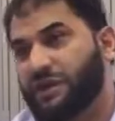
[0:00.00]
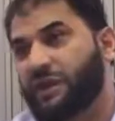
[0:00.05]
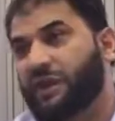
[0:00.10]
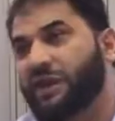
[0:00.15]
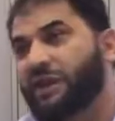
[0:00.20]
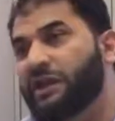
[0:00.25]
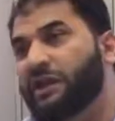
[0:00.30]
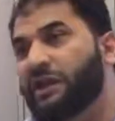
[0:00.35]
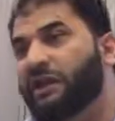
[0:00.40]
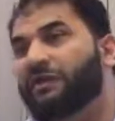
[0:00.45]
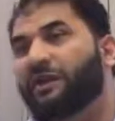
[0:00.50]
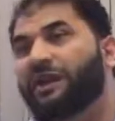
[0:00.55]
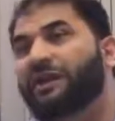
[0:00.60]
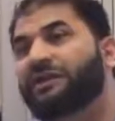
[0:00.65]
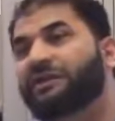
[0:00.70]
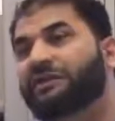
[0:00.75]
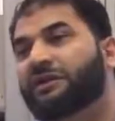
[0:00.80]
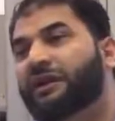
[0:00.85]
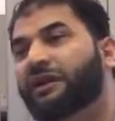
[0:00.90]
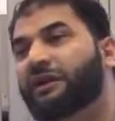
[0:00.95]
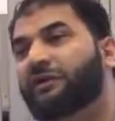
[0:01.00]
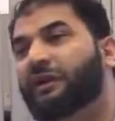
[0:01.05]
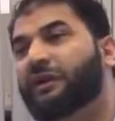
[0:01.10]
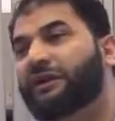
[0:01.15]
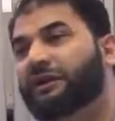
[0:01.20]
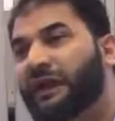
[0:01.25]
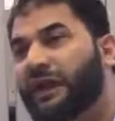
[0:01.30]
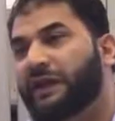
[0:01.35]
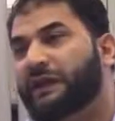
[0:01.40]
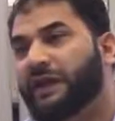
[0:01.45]
he knew until
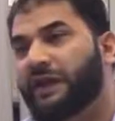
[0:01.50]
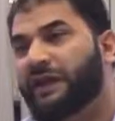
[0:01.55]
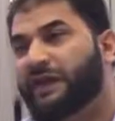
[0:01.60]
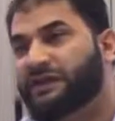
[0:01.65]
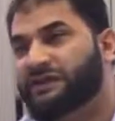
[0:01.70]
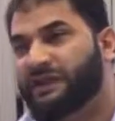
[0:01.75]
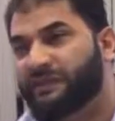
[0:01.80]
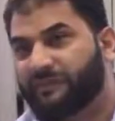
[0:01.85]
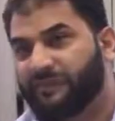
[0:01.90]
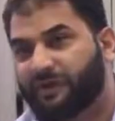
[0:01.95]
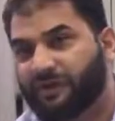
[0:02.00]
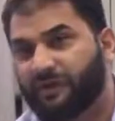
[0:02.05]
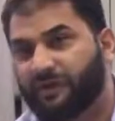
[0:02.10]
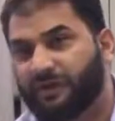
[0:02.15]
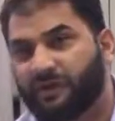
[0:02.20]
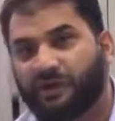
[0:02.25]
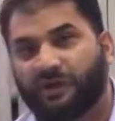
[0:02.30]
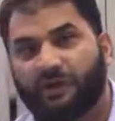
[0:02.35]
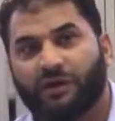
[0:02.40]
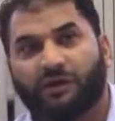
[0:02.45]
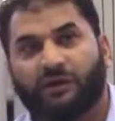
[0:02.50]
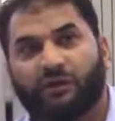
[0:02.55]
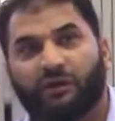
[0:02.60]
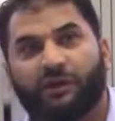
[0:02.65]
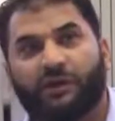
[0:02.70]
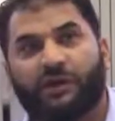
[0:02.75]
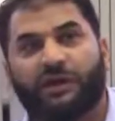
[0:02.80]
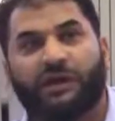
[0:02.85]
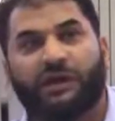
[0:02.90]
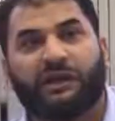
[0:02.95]
we take Egypt,
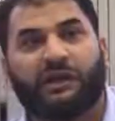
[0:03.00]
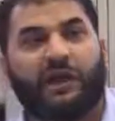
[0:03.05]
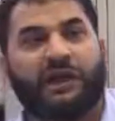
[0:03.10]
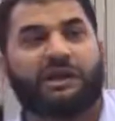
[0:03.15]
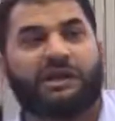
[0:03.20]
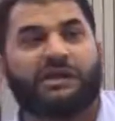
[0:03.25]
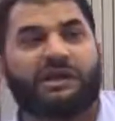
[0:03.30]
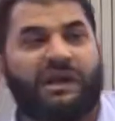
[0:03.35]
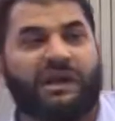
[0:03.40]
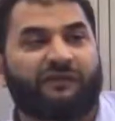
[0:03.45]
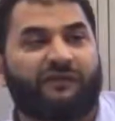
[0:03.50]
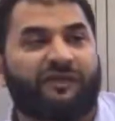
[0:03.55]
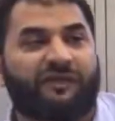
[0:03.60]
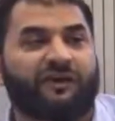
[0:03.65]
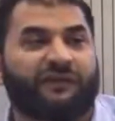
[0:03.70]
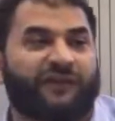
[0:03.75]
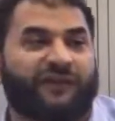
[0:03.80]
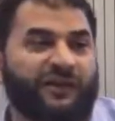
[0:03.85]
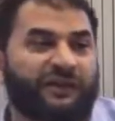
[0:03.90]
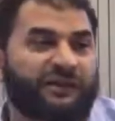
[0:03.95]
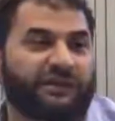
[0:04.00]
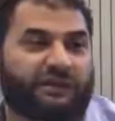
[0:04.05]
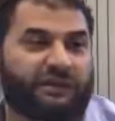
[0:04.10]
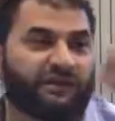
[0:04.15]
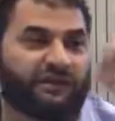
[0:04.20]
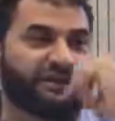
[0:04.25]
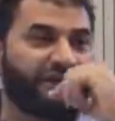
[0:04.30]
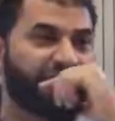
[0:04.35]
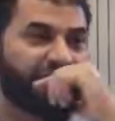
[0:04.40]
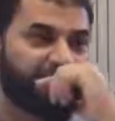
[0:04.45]
we can never defeat the
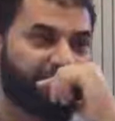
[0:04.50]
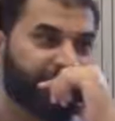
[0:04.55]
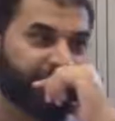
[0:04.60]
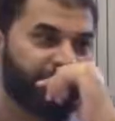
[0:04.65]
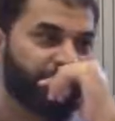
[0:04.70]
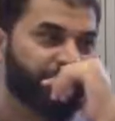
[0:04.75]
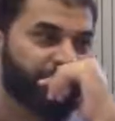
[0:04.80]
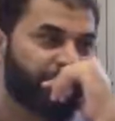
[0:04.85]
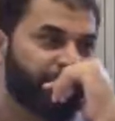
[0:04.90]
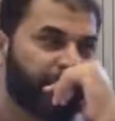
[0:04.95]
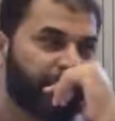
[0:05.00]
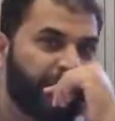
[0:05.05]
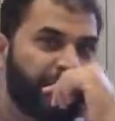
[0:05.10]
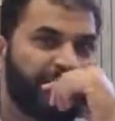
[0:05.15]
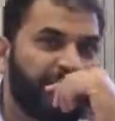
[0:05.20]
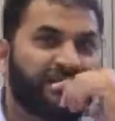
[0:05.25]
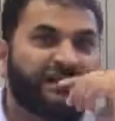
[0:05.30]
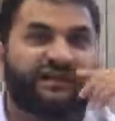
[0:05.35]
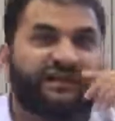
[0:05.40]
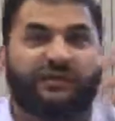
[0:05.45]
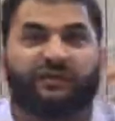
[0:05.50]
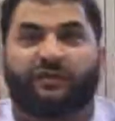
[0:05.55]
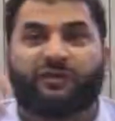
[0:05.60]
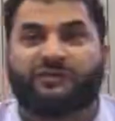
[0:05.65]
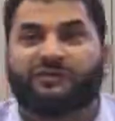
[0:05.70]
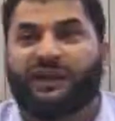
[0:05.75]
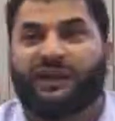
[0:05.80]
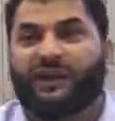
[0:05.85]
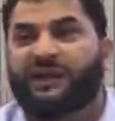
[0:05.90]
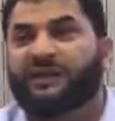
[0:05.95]
Crusaders. Because the
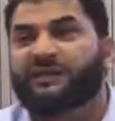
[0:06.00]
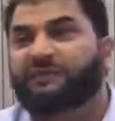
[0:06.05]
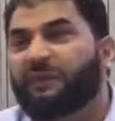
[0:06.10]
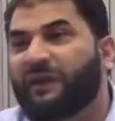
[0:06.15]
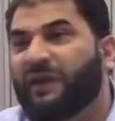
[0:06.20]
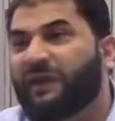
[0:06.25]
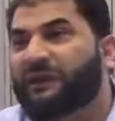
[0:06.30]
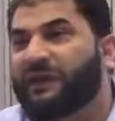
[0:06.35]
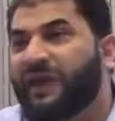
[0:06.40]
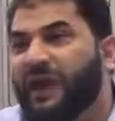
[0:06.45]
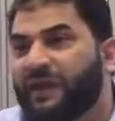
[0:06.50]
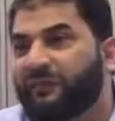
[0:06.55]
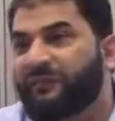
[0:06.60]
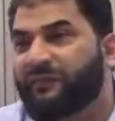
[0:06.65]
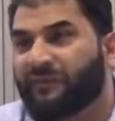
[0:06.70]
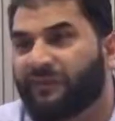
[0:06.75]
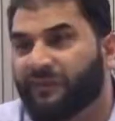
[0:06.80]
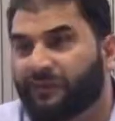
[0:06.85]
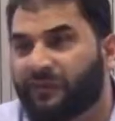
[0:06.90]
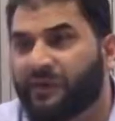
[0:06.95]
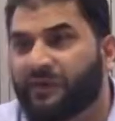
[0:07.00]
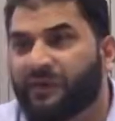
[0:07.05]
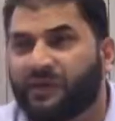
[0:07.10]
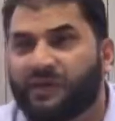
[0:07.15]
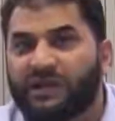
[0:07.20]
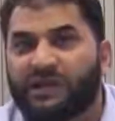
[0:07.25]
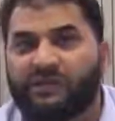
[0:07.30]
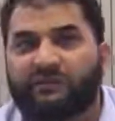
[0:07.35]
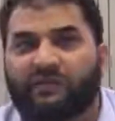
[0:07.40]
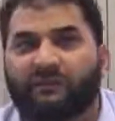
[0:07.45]
Crusaders played games.
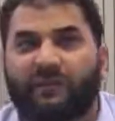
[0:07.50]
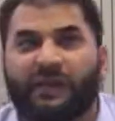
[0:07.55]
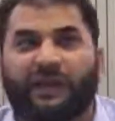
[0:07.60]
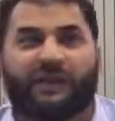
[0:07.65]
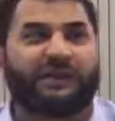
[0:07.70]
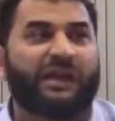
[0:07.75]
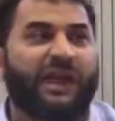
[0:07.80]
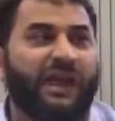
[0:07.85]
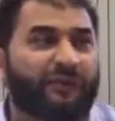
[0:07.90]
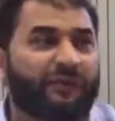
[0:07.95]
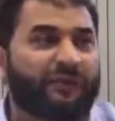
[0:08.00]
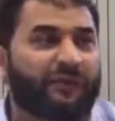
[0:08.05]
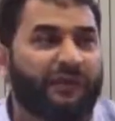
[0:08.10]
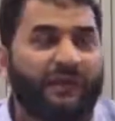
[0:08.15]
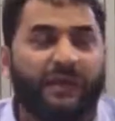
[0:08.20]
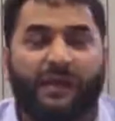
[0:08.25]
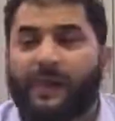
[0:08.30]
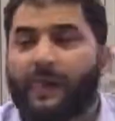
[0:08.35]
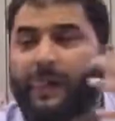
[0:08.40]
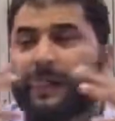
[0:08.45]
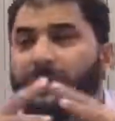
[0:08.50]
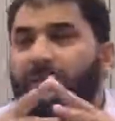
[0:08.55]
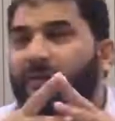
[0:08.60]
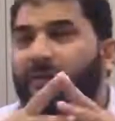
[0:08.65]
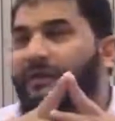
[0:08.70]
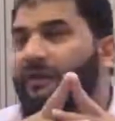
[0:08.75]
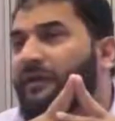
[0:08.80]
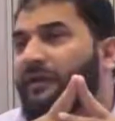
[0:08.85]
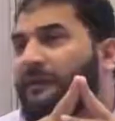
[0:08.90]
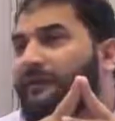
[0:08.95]
They were playing games.
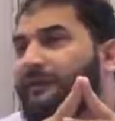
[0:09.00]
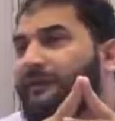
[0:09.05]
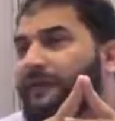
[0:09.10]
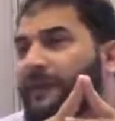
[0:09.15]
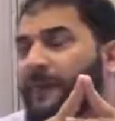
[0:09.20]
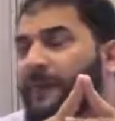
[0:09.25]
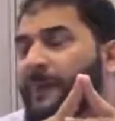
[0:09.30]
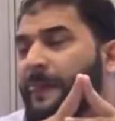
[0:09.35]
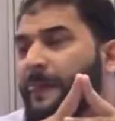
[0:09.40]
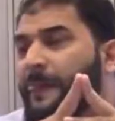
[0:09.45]
Because